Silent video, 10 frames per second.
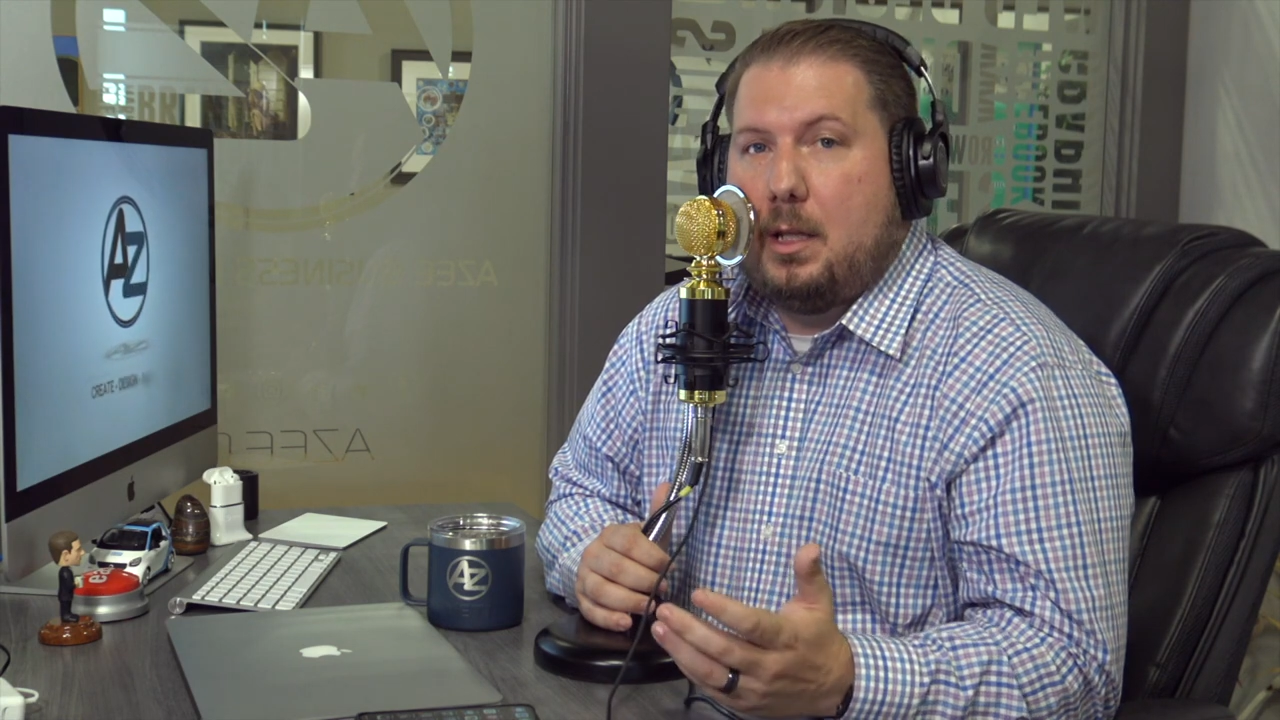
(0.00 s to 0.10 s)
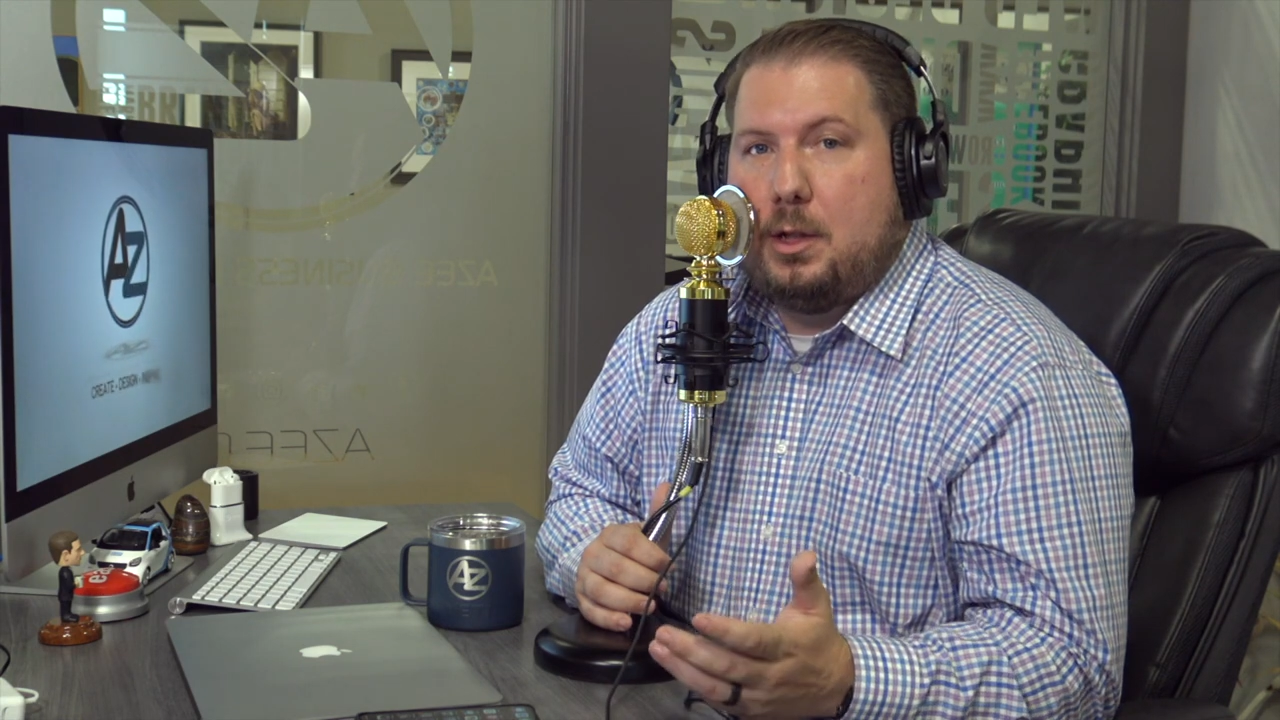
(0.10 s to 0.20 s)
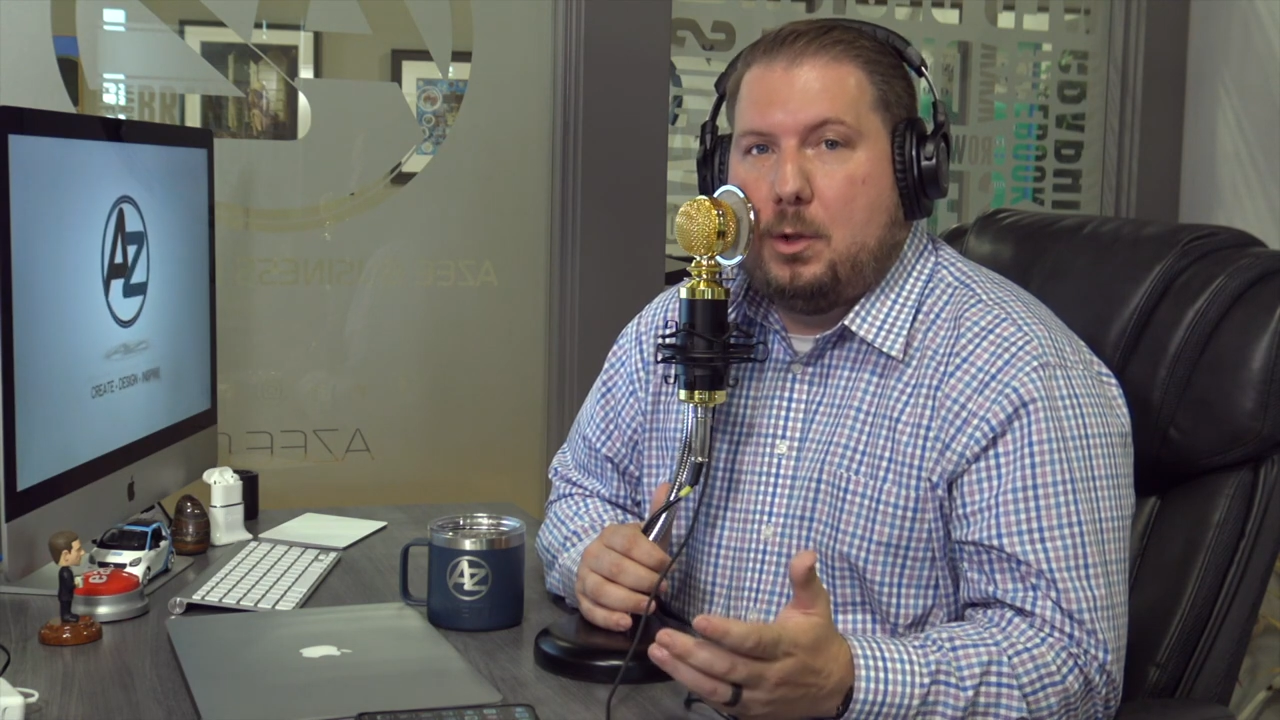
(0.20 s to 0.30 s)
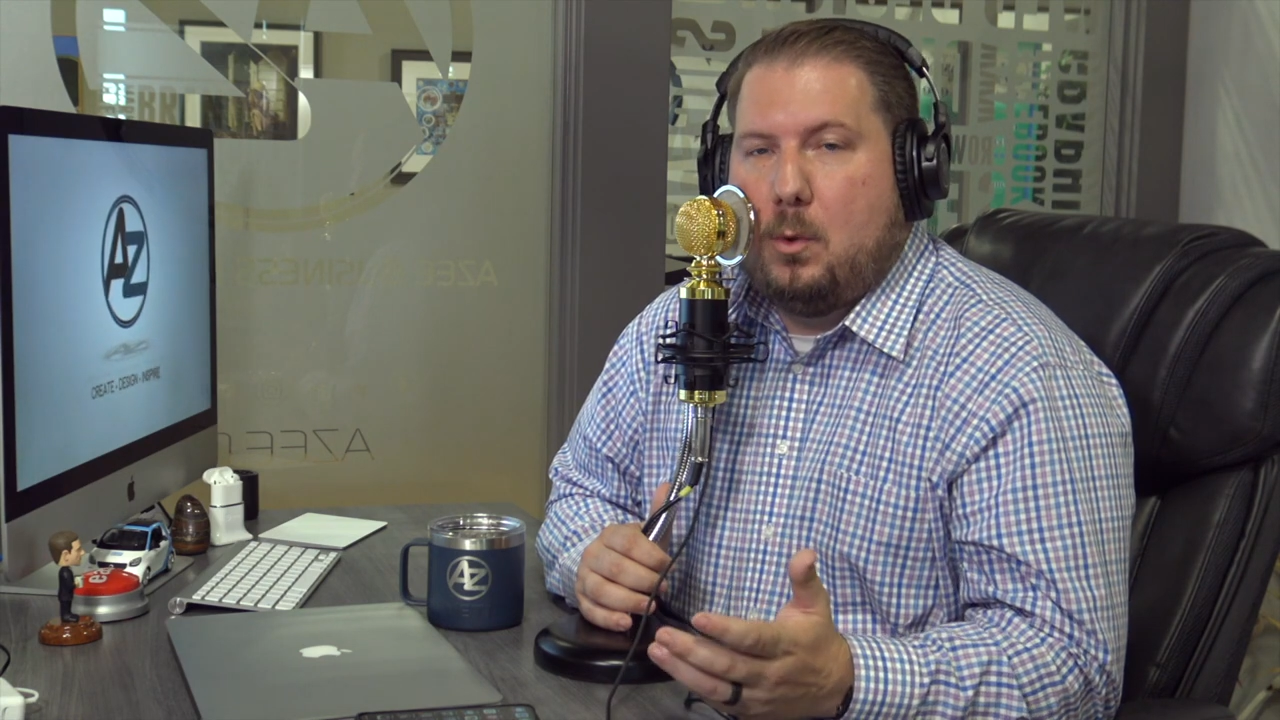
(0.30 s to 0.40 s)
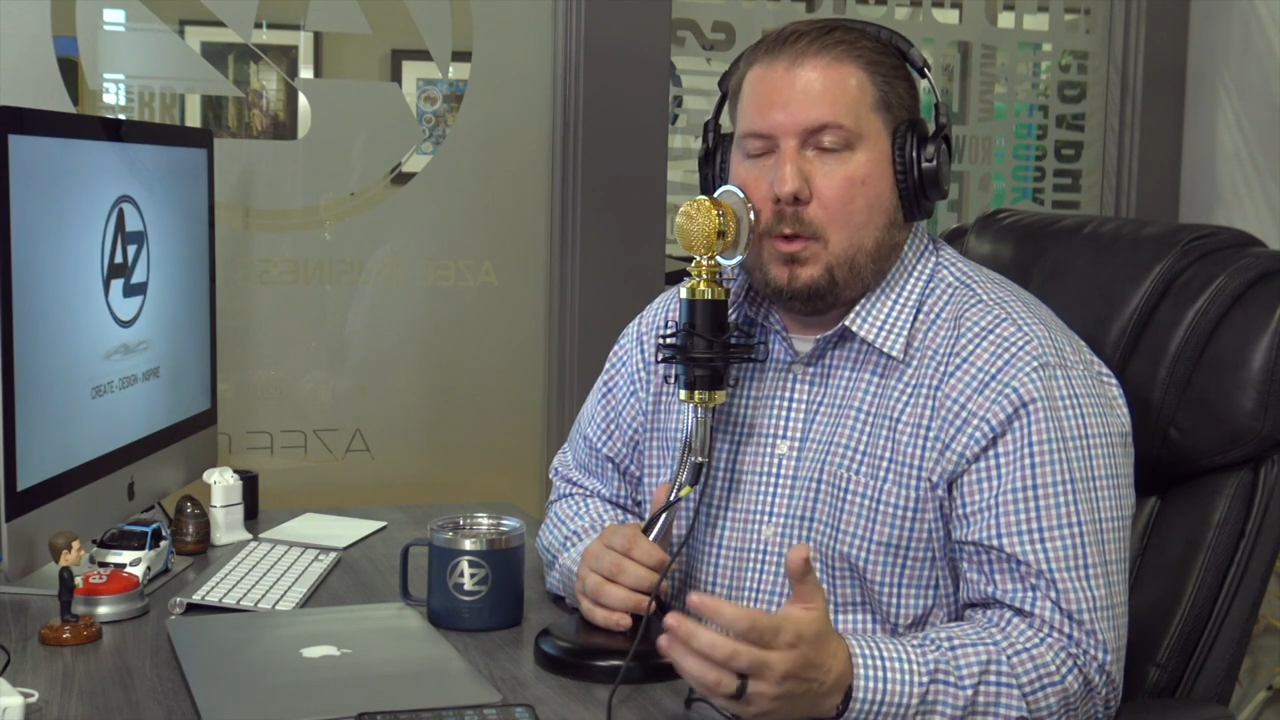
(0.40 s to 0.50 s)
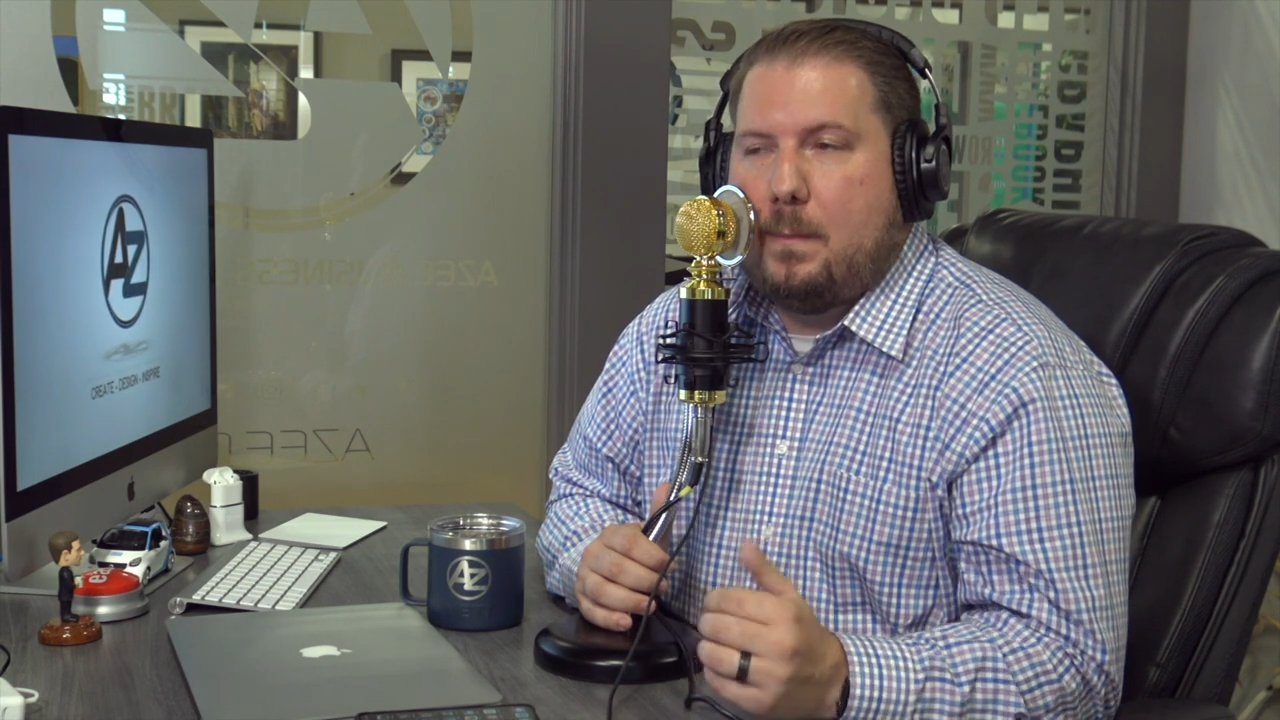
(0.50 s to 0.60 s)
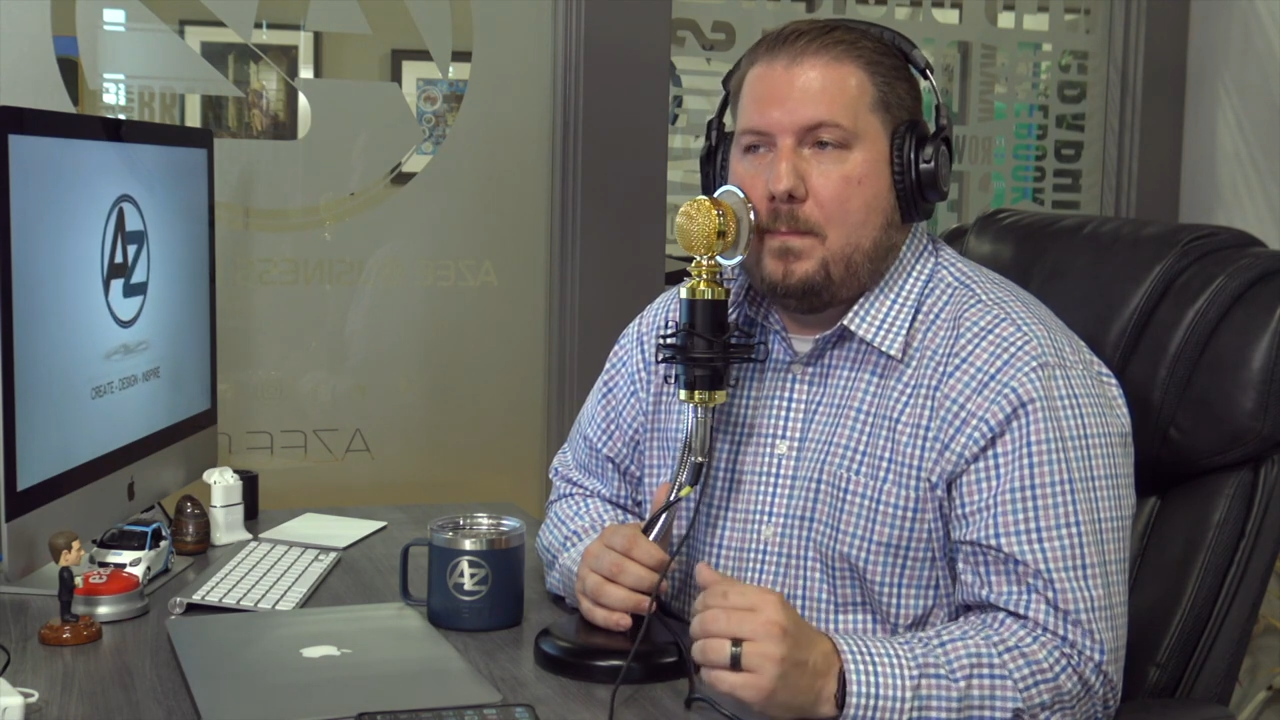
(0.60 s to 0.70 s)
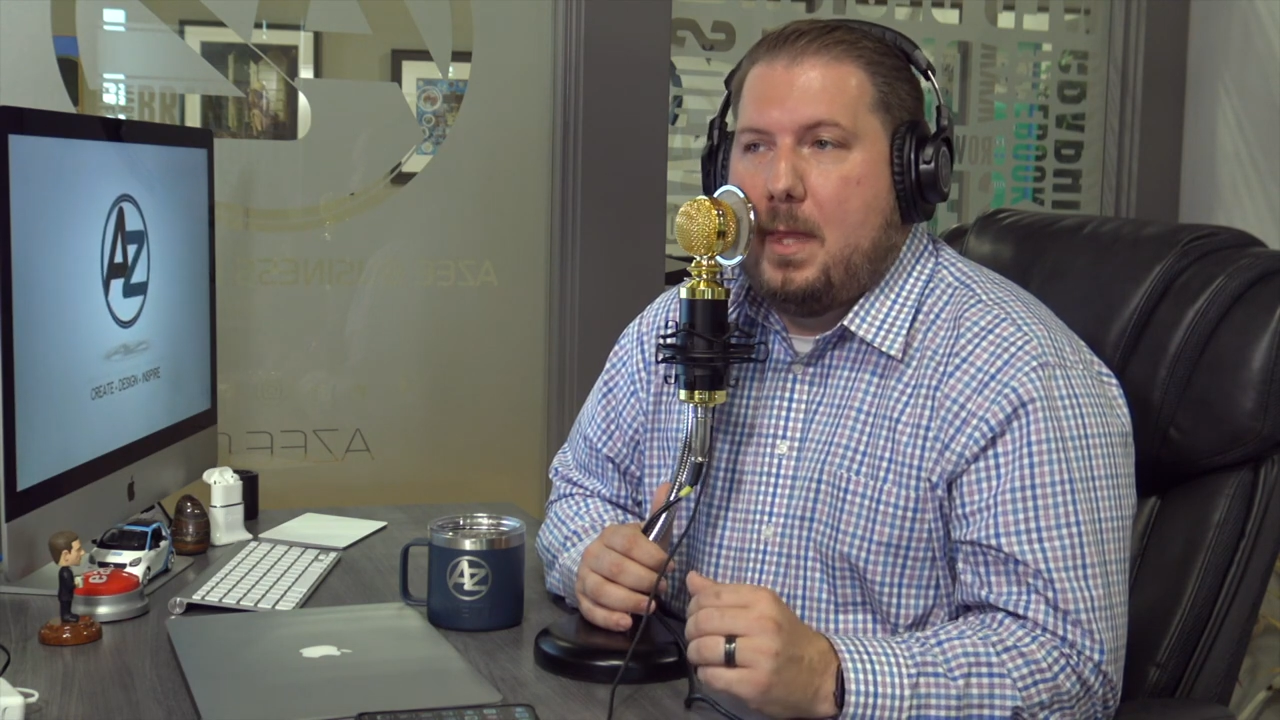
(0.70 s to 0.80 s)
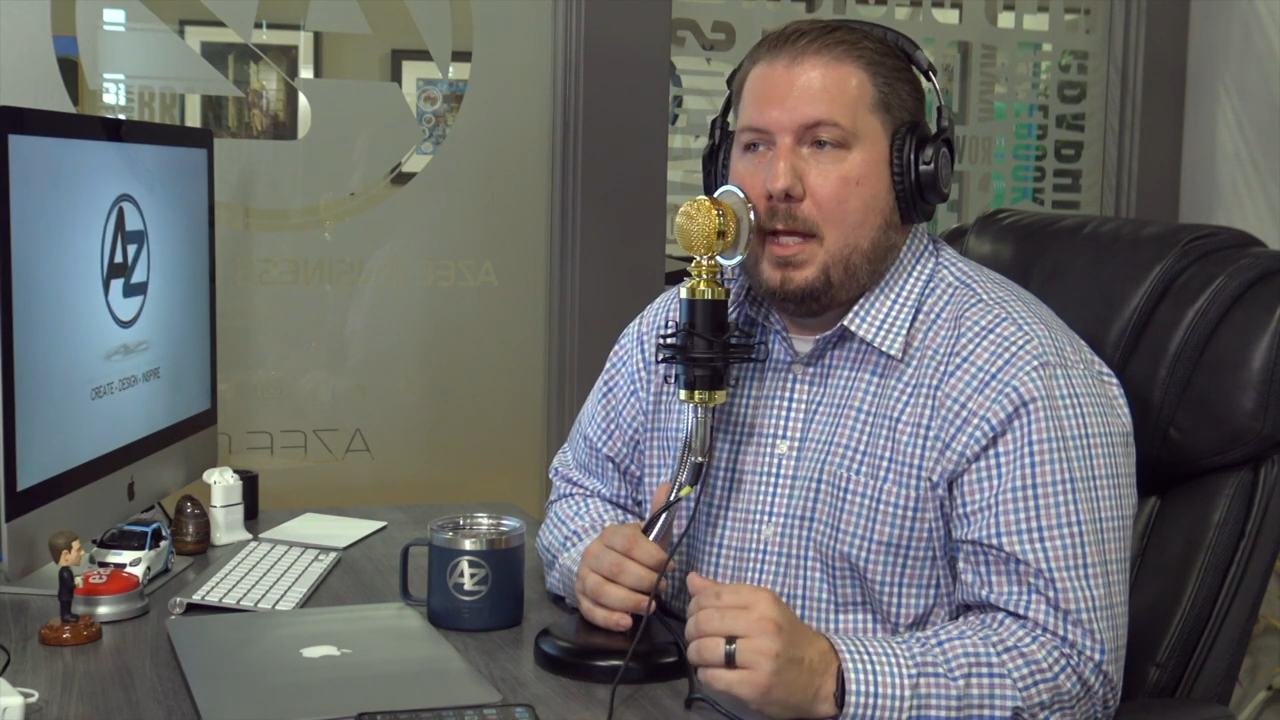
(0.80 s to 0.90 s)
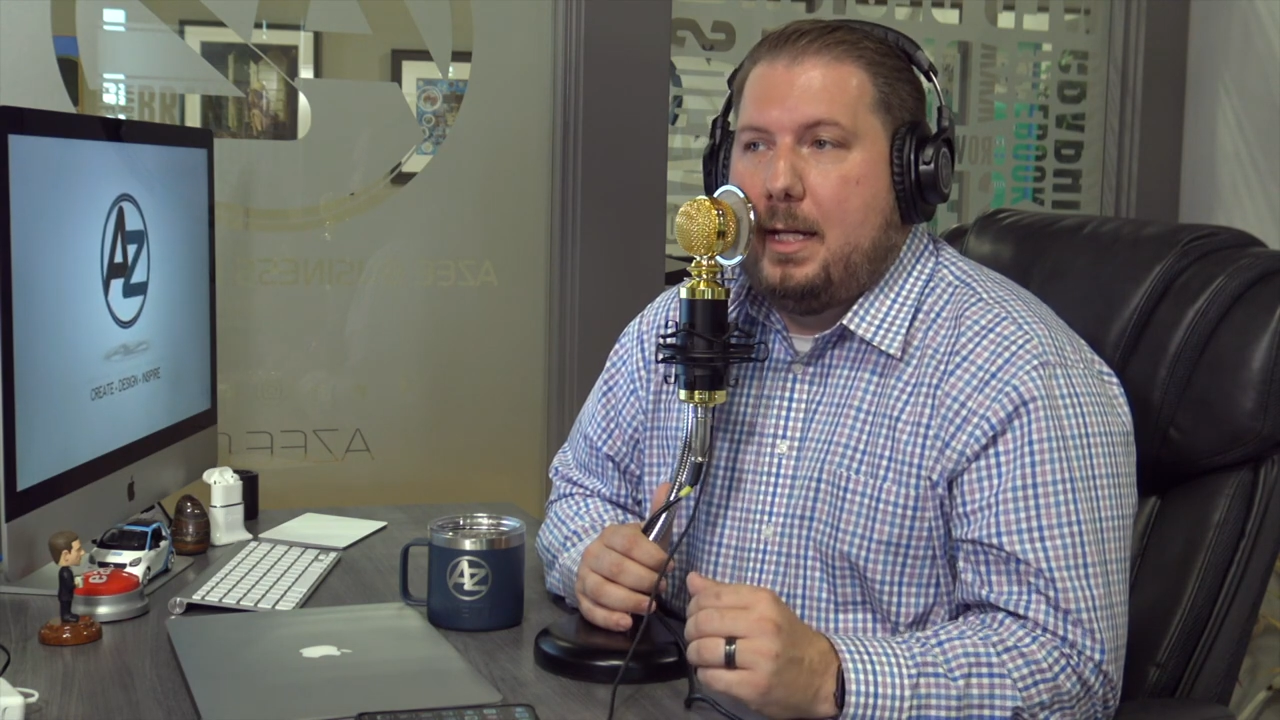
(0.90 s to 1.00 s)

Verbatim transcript: the norm.